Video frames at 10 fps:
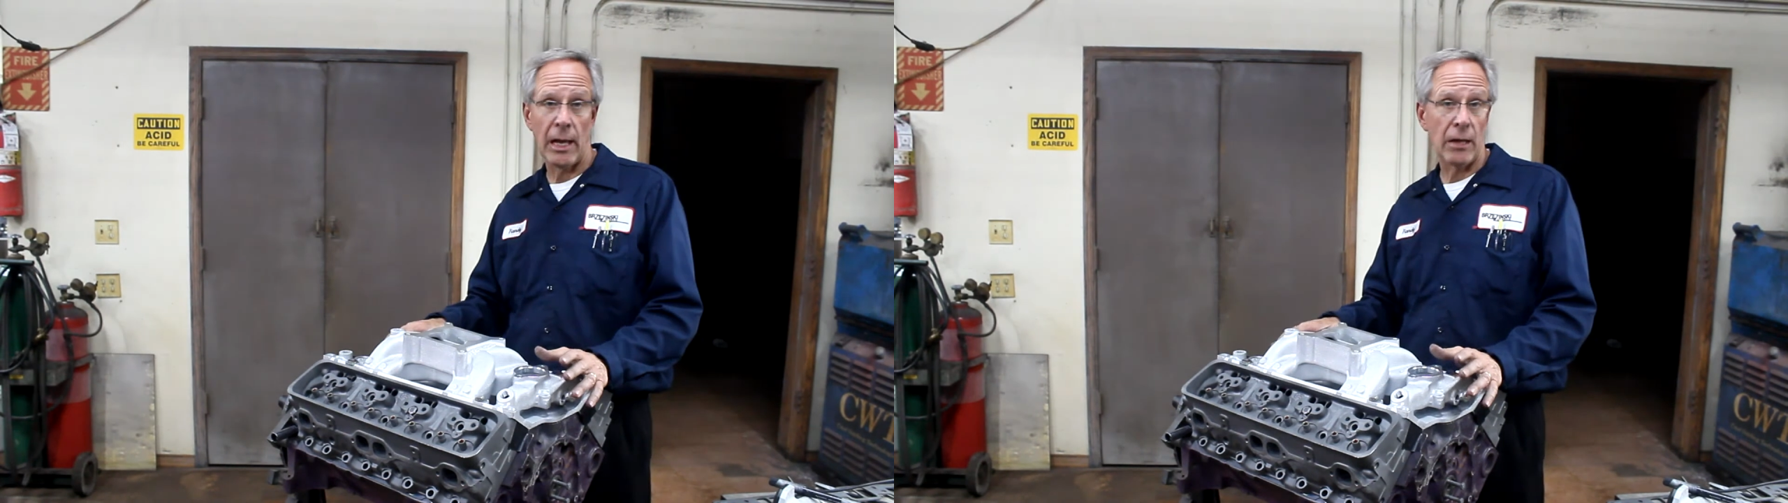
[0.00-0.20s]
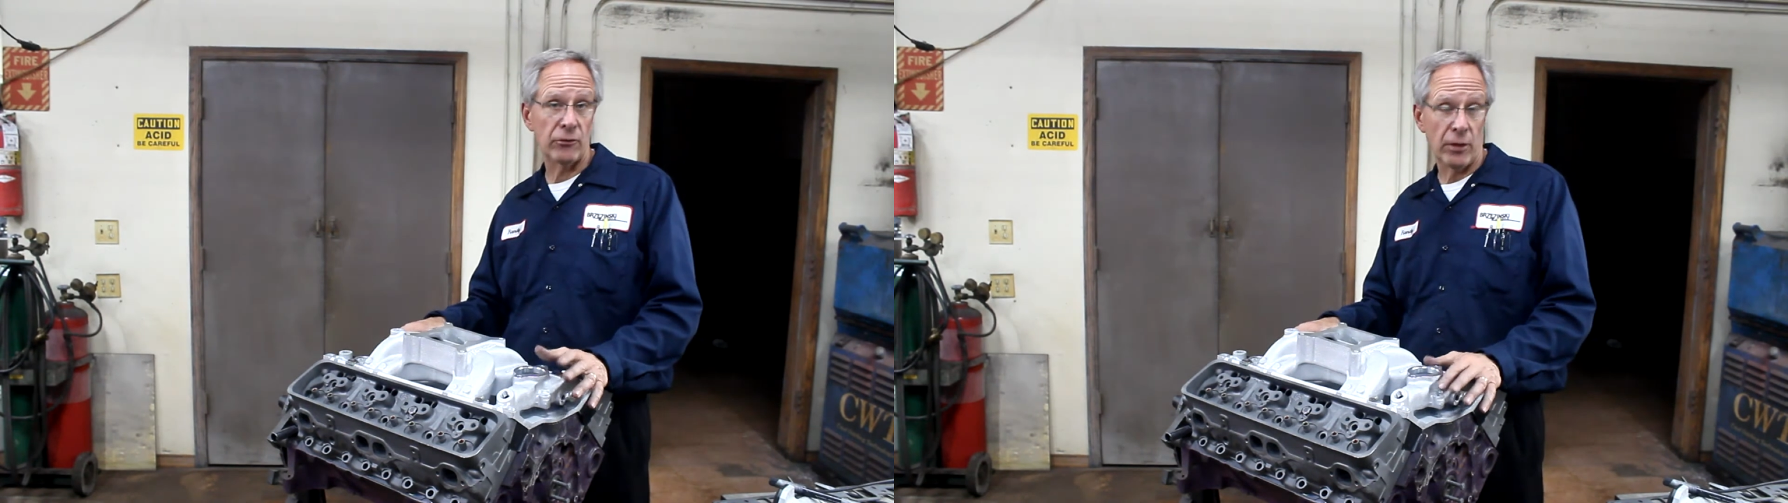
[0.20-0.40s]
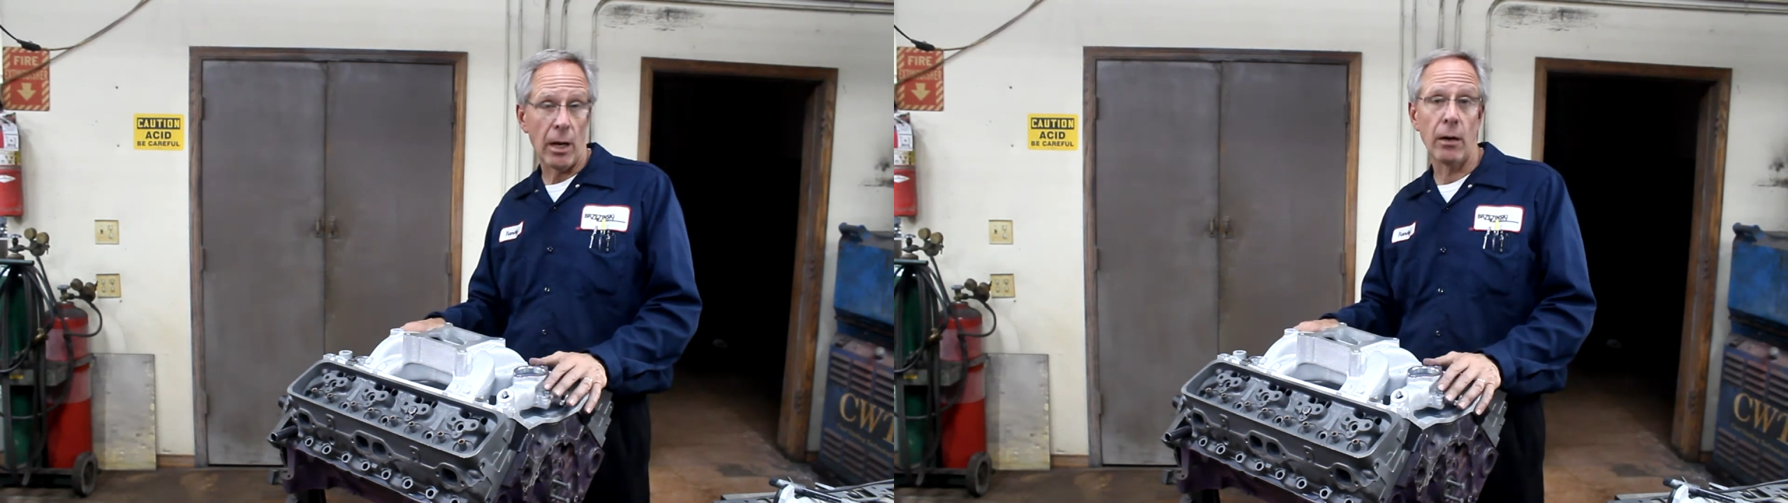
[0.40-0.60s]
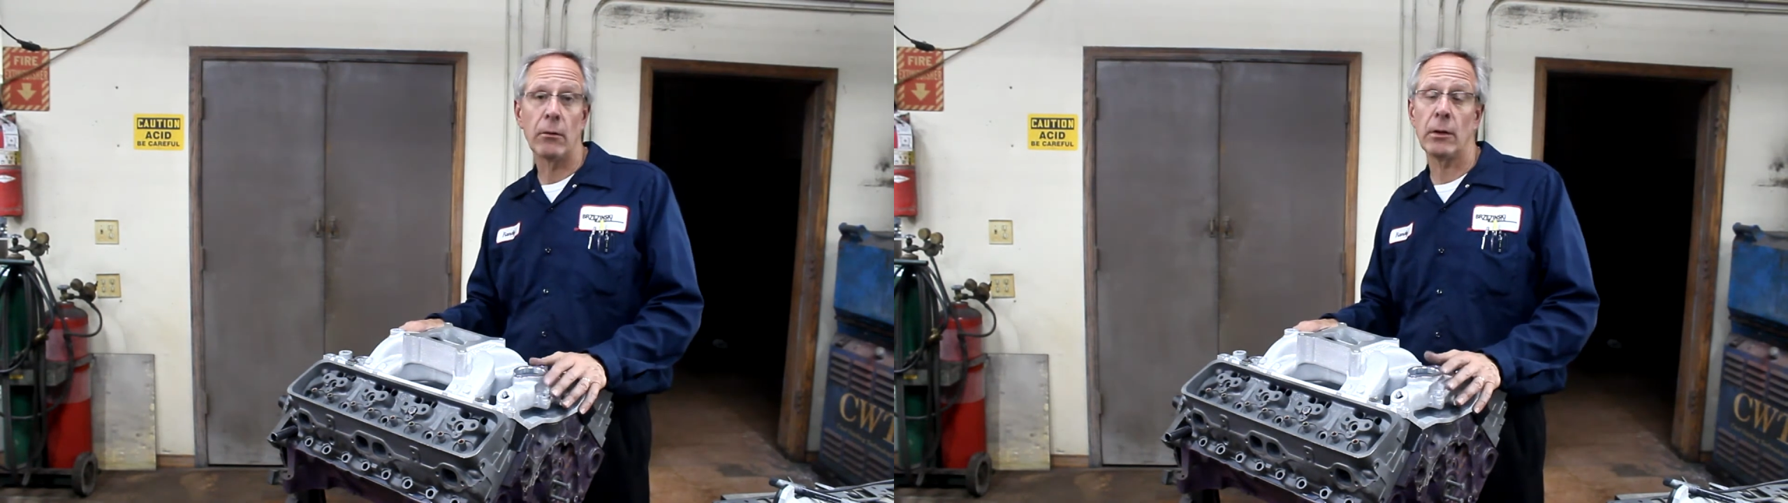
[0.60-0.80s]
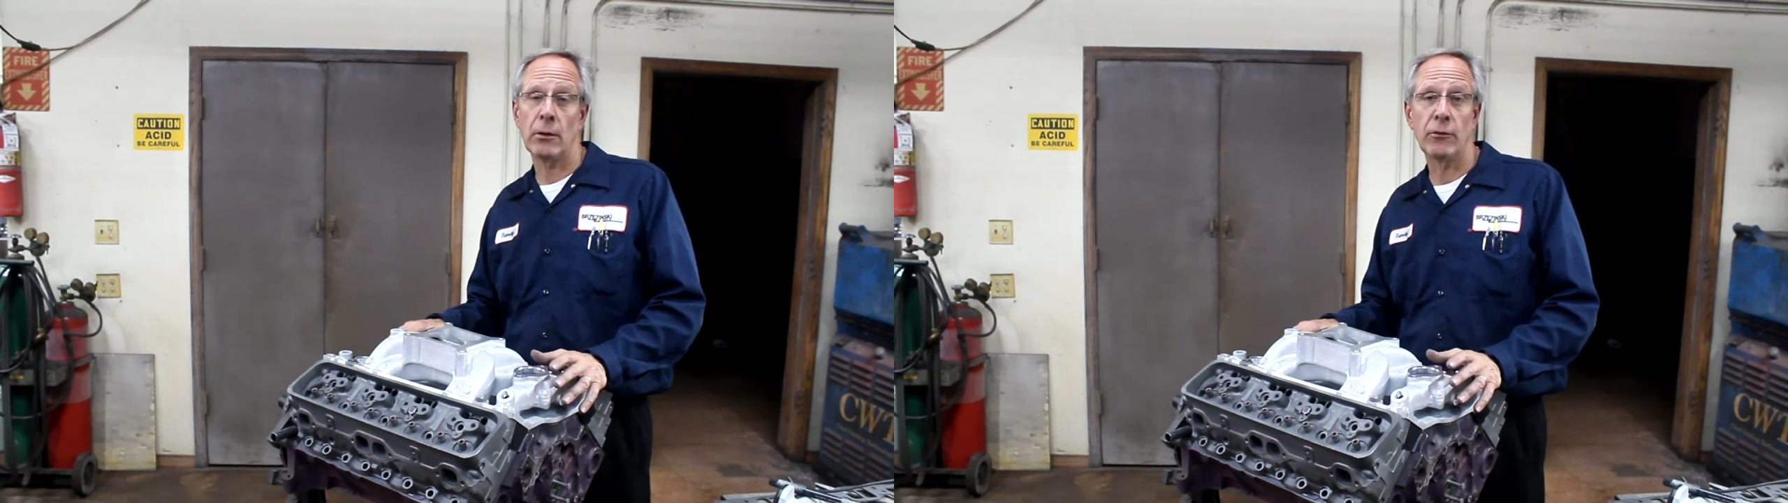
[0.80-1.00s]
cast iron
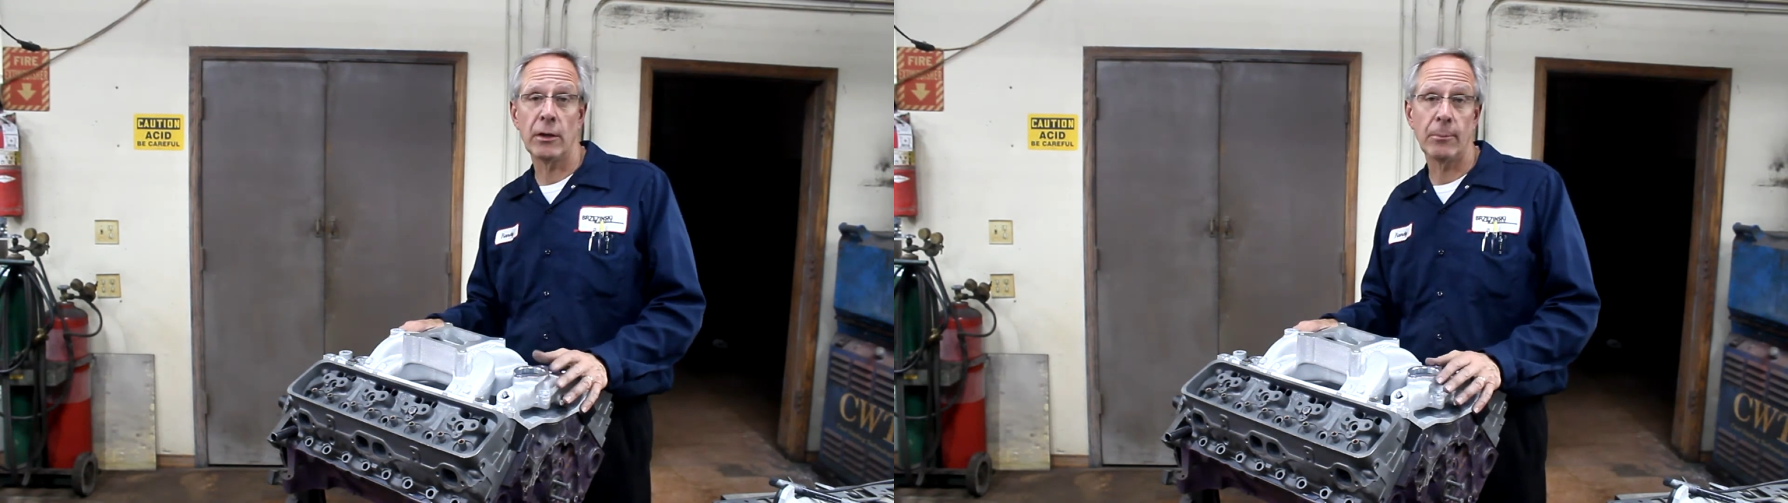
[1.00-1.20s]
intake